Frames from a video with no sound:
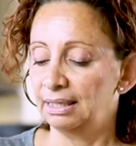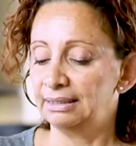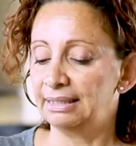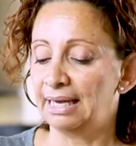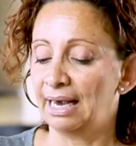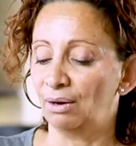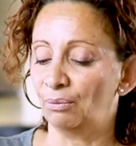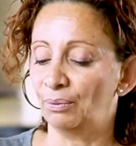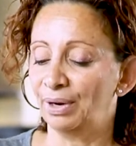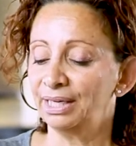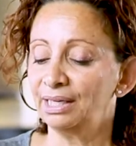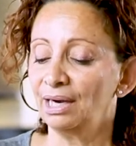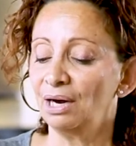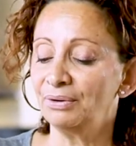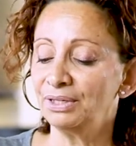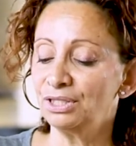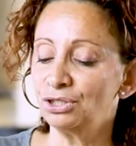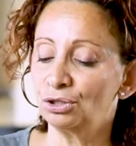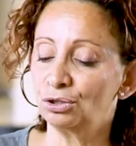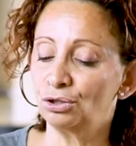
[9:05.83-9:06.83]
Now, we're
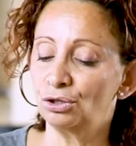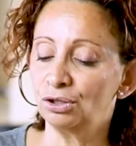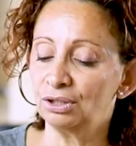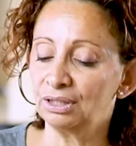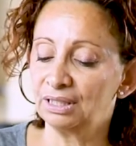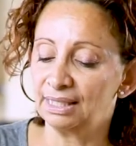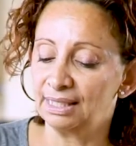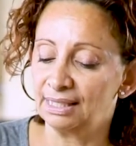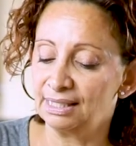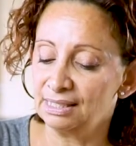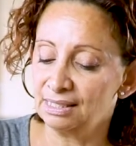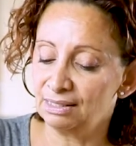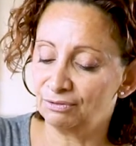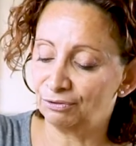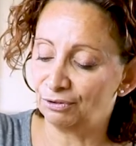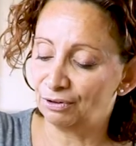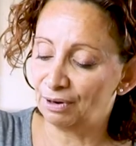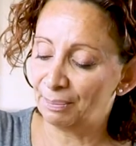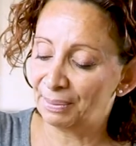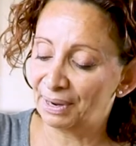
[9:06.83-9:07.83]
going to cook this
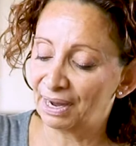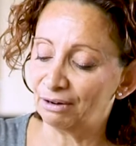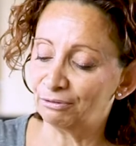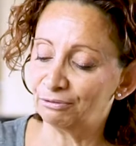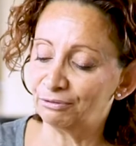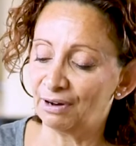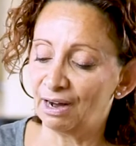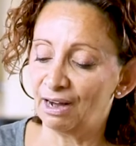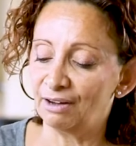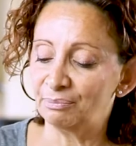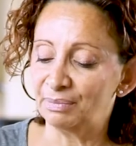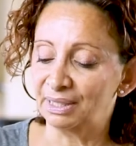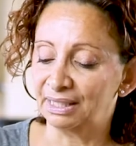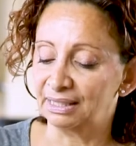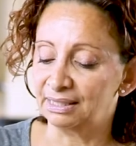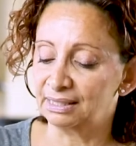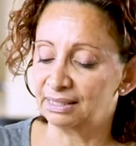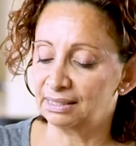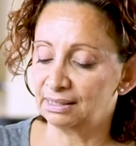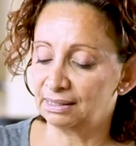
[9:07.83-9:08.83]
for about 5
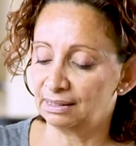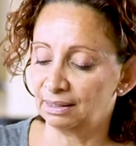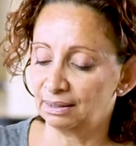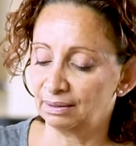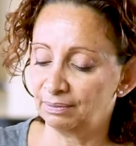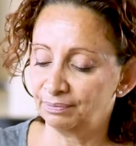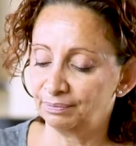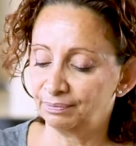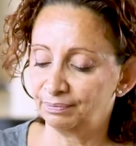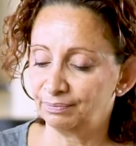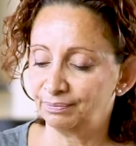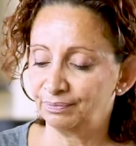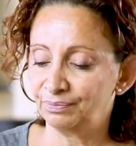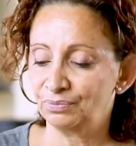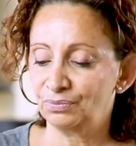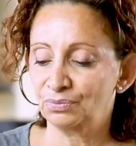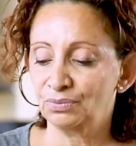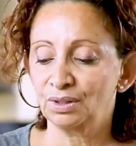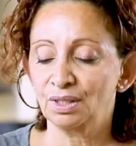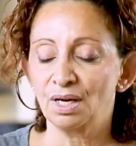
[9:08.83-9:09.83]
minutes.
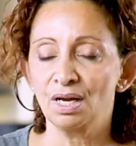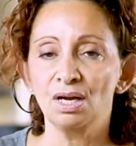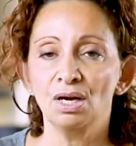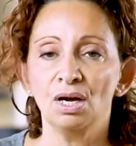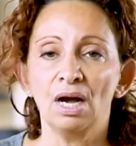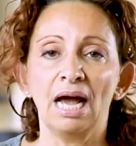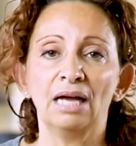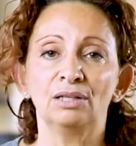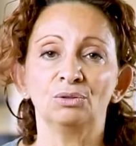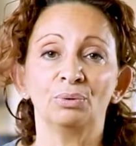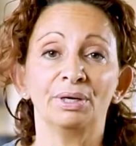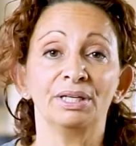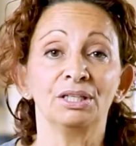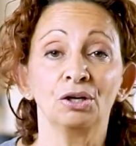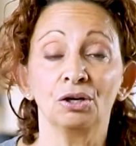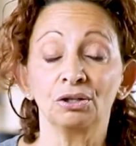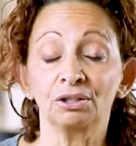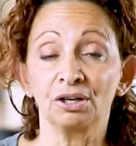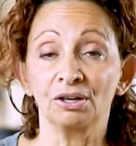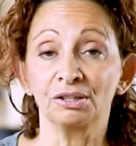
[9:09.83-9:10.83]
And we're
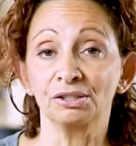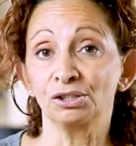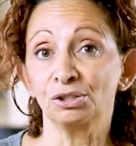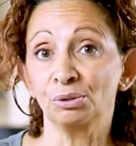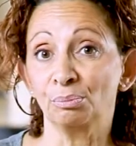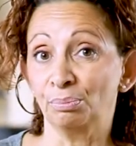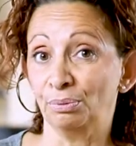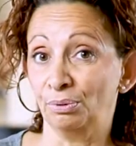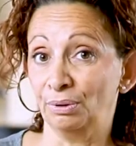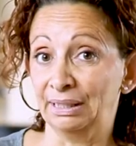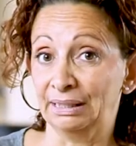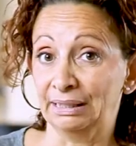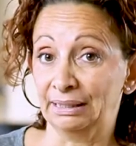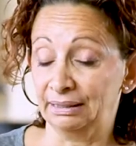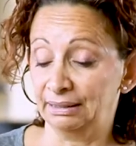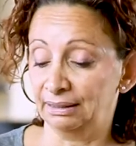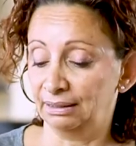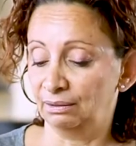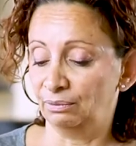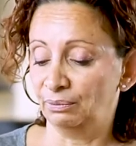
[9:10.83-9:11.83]
not going to boil
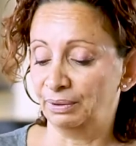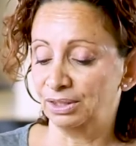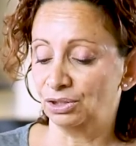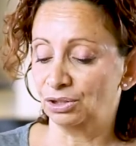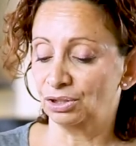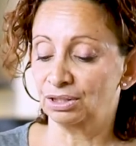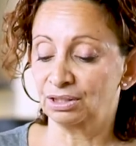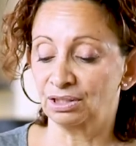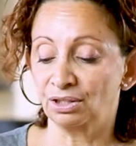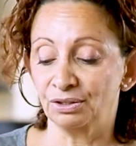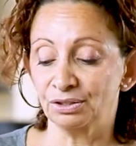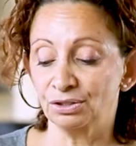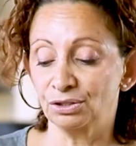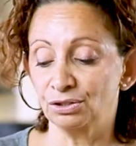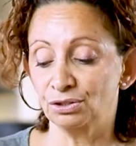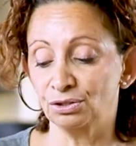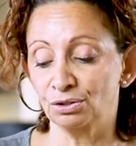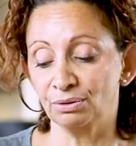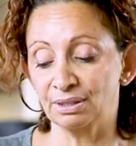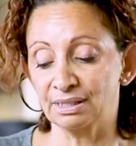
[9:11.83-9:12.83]
it. We're just going
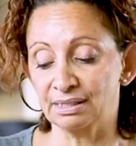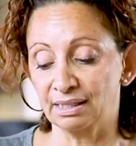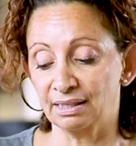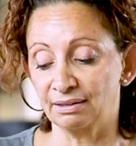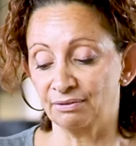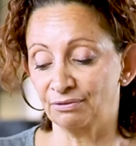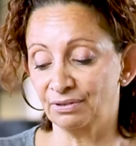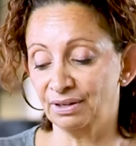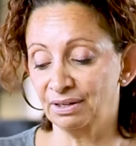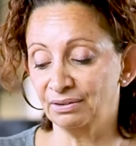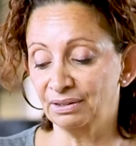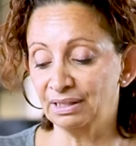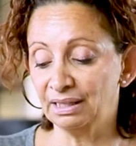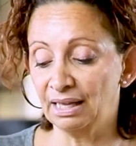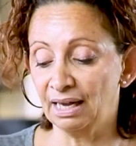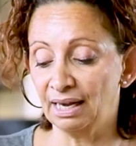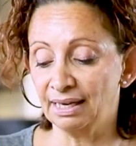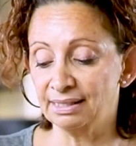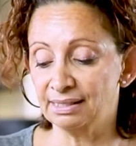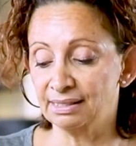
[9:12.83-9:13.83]
to do it at a very
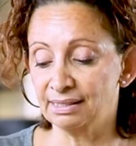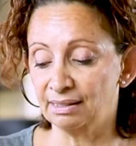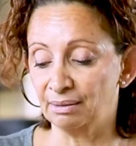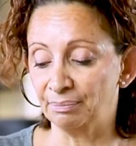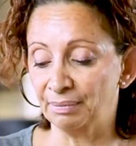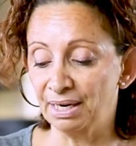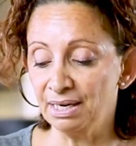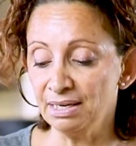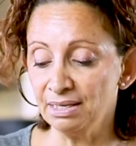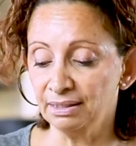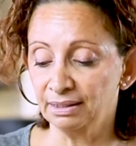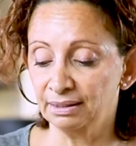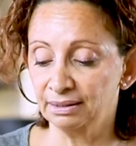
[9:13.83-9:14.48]
light simmer.